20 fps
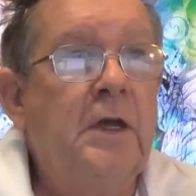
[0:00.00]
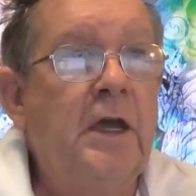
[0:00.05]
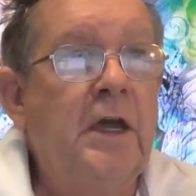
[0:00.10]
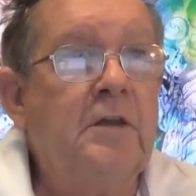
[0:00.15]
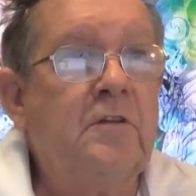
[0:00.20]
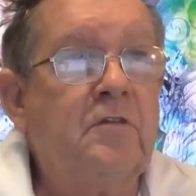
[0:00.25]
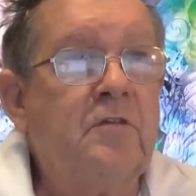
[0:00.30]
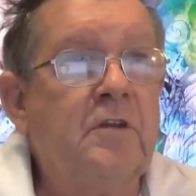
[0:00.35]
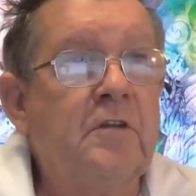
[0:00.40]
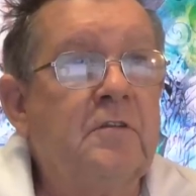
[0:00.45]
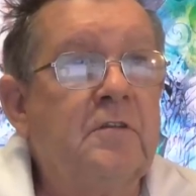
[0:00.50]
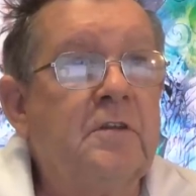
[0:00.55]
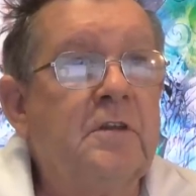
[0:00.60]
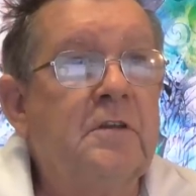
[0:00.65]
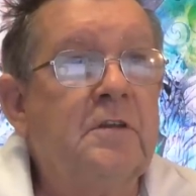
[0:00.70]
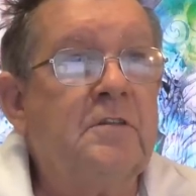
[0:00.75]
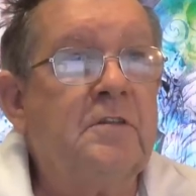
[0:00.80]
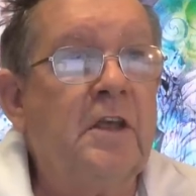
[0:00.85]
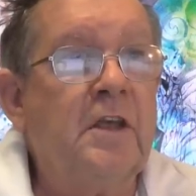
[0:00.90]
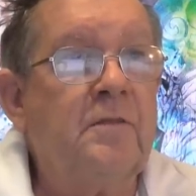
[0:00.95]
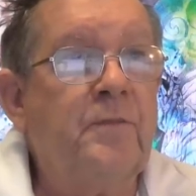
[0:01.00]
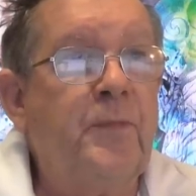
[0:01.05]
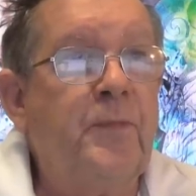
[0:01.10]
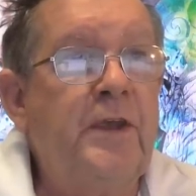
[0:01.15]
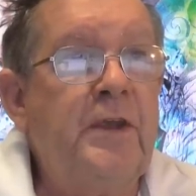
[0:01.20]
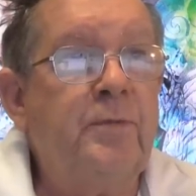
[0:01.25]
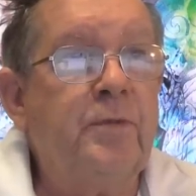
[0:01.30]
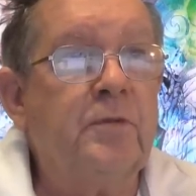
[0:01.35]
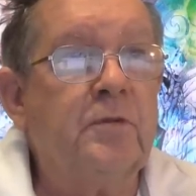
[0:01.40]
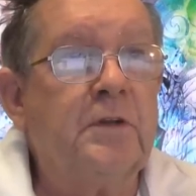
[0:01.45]
Etches said
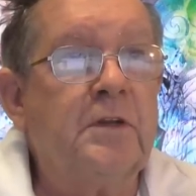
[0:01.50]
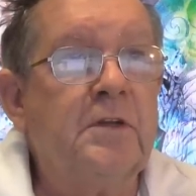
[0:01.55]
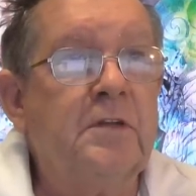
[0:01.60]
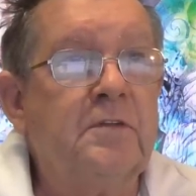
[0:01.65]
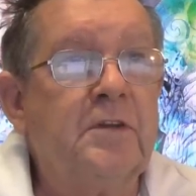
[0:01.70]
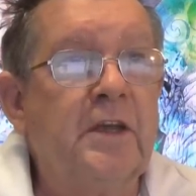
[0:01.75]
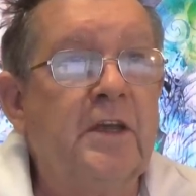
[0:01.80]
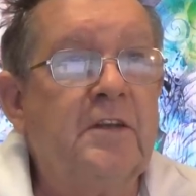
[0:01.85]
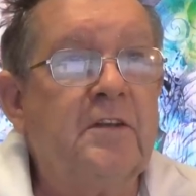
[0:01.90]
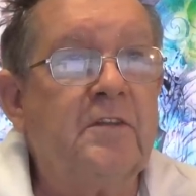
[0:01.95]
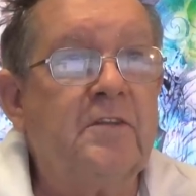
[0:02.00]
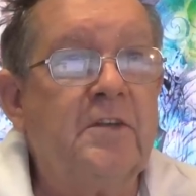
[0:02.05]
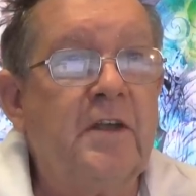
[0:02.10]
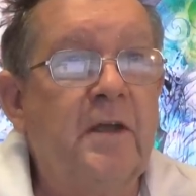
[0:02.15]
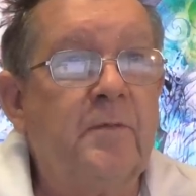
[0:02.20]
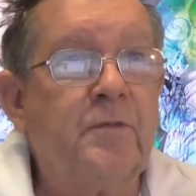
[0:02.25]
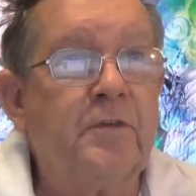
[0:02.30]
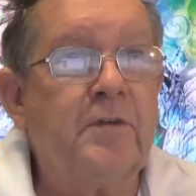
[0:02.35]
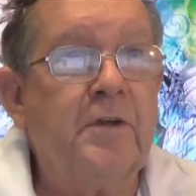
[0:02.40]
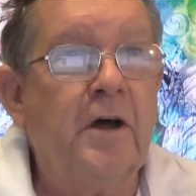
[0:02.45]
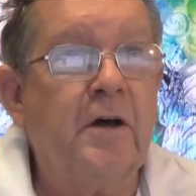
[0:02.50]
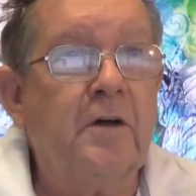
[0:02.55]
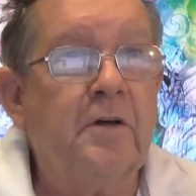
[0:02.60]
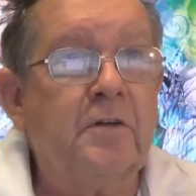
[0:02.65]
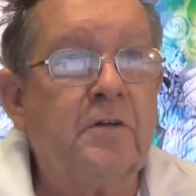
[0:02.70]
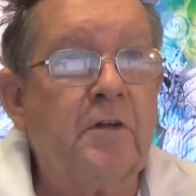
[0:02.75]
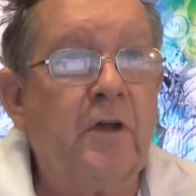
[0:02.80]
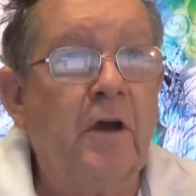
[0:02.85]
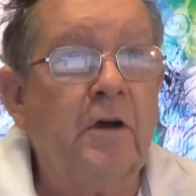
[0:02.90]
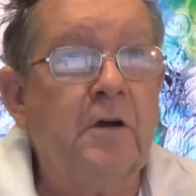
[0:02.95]
people can take steps now
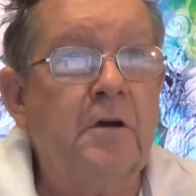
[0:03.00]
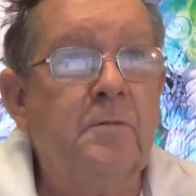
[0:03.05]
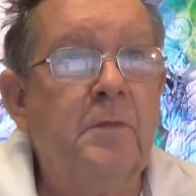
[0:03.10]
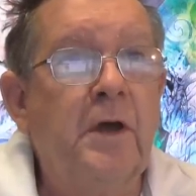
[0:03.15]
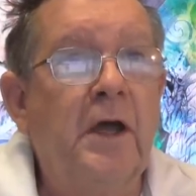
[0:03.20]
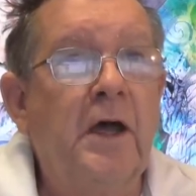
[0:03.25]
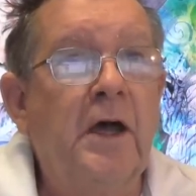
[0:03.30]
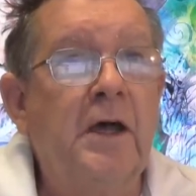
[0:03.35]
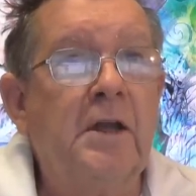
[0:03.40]
at home